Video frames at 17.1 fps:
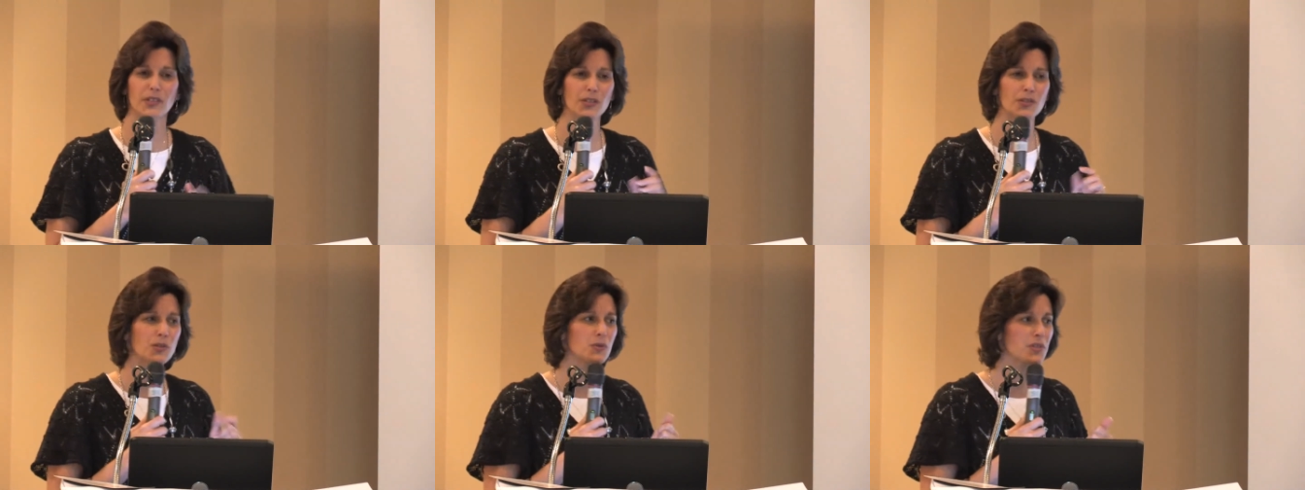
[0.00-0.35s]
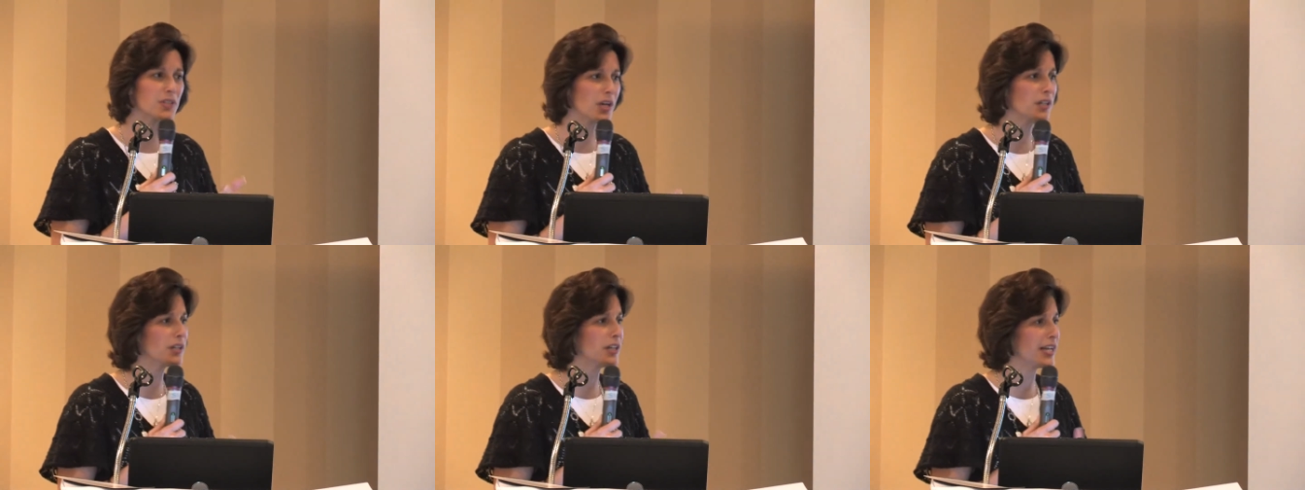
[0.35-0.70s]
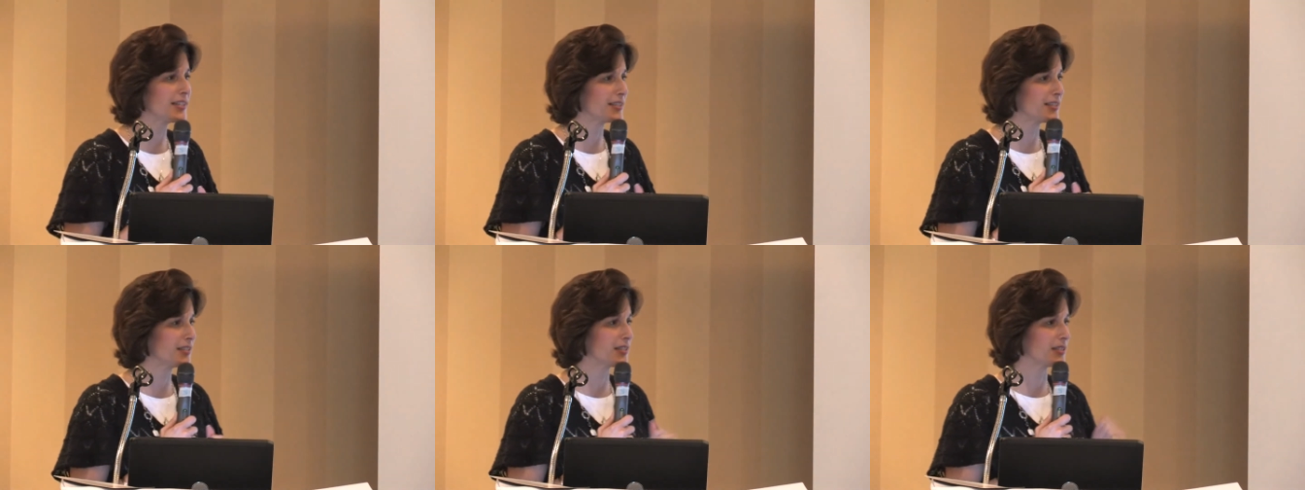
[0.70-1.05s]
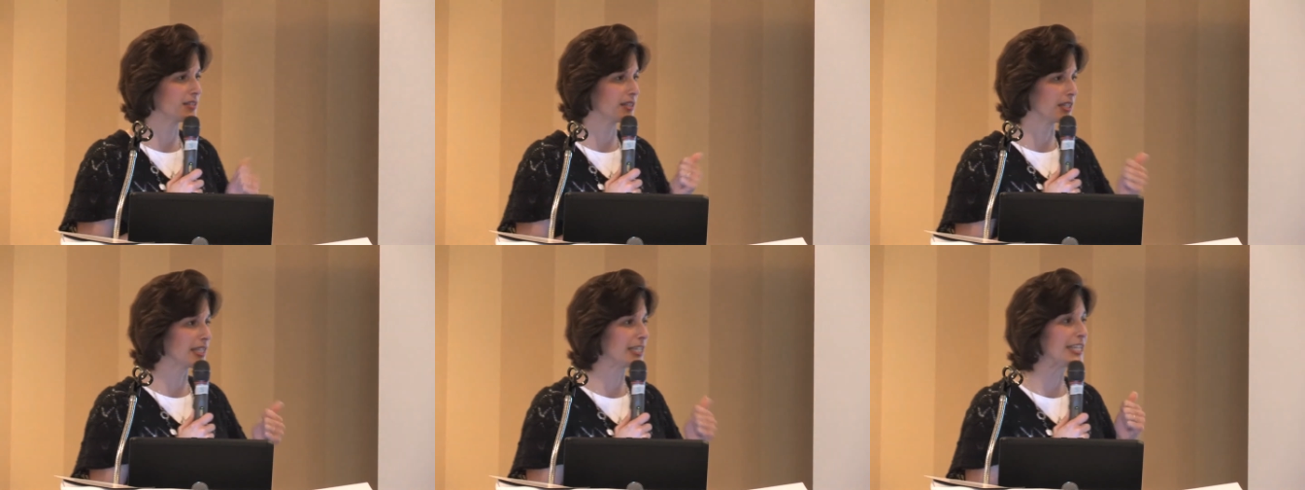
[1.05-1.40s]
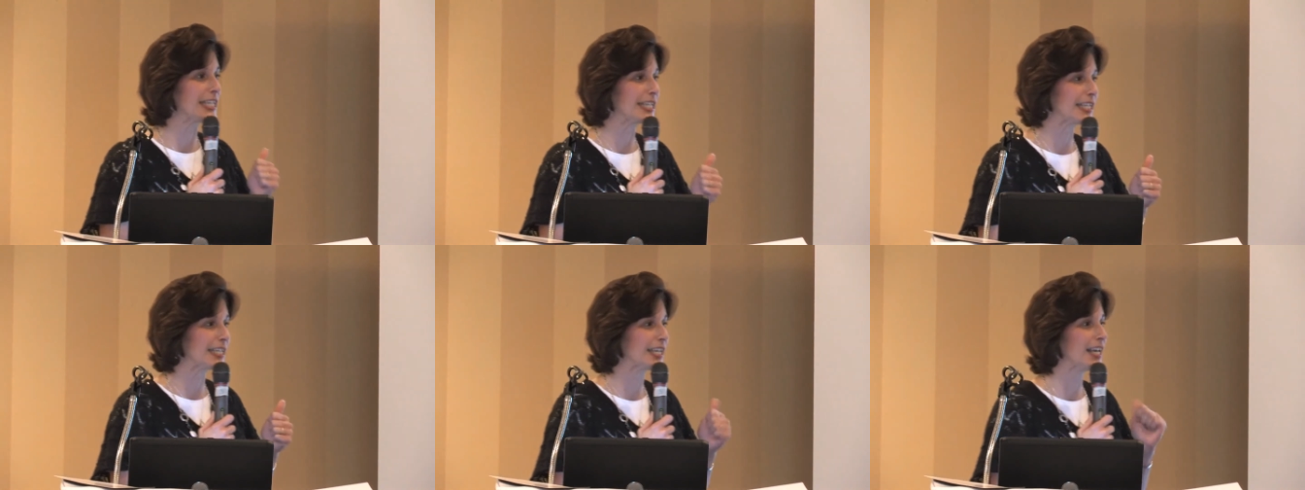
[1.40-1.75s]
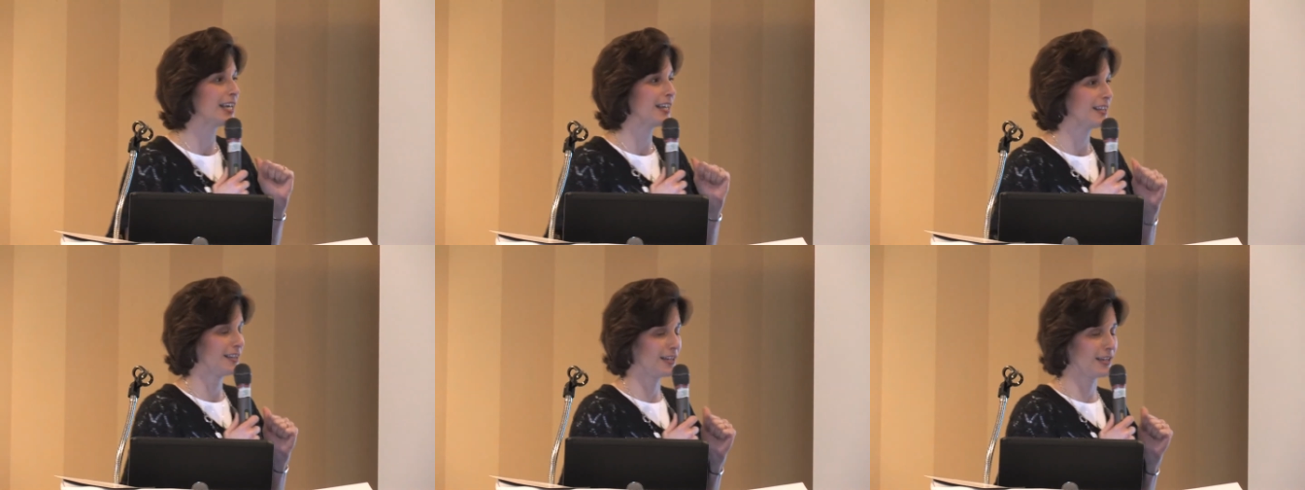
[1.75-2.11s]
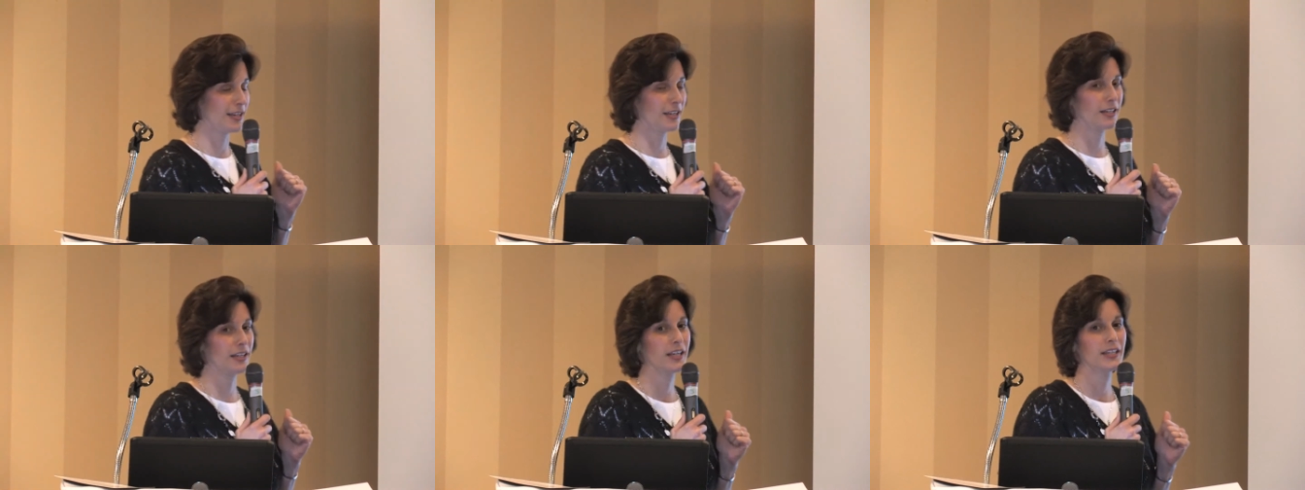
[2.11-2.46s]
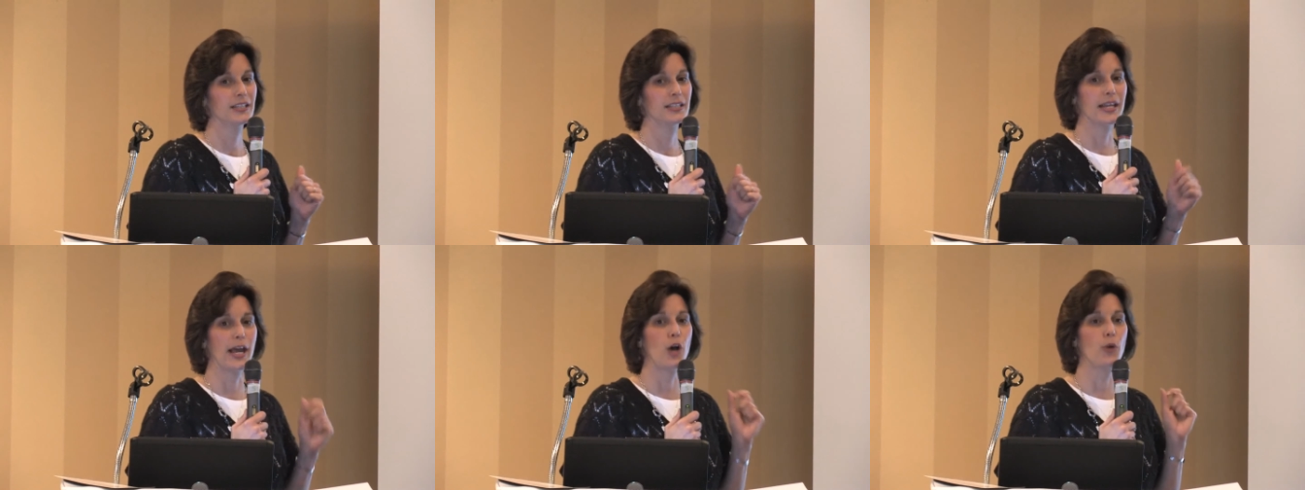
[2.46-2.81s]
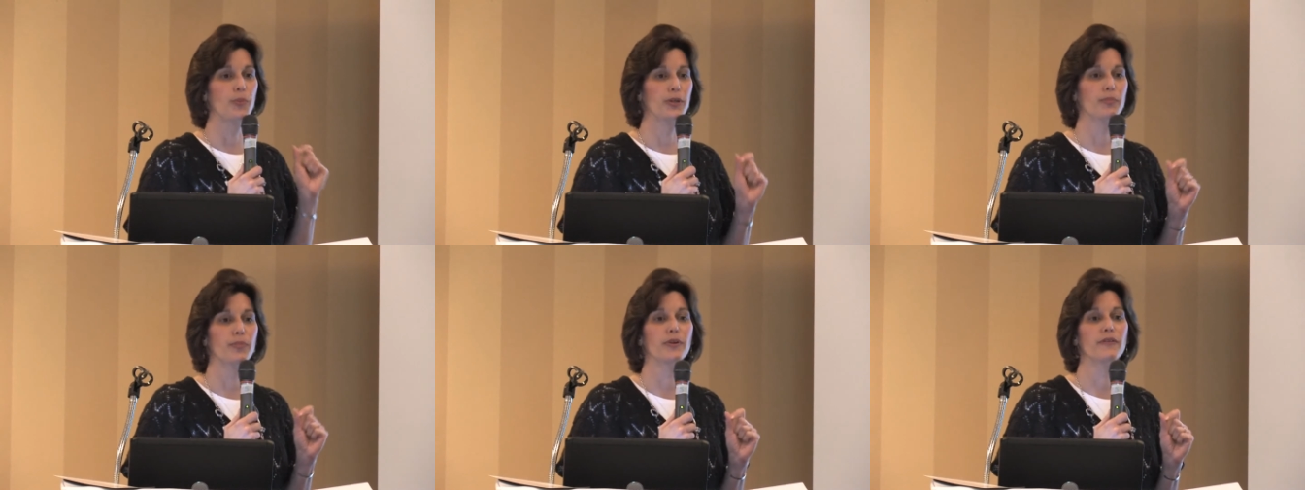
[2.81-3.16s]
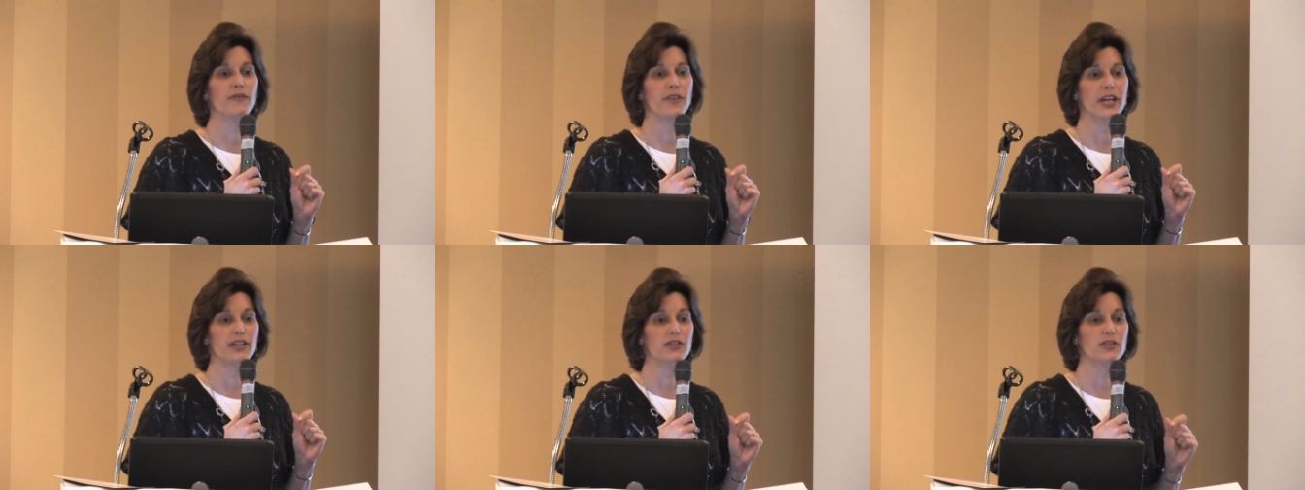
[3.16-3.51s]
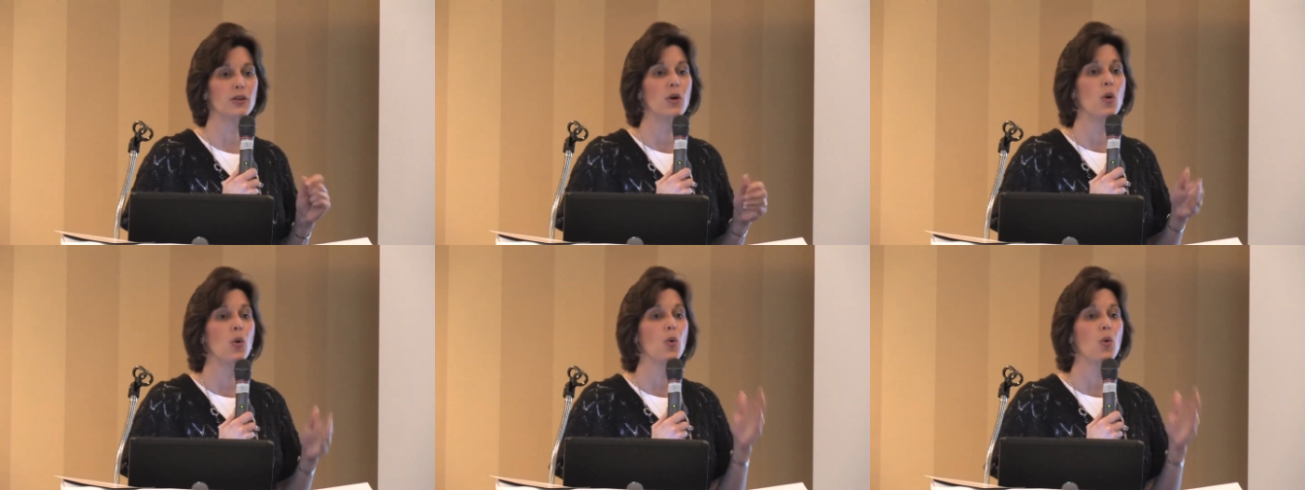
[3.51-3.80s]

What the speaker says: So sunglasses is the key thing to helping prevent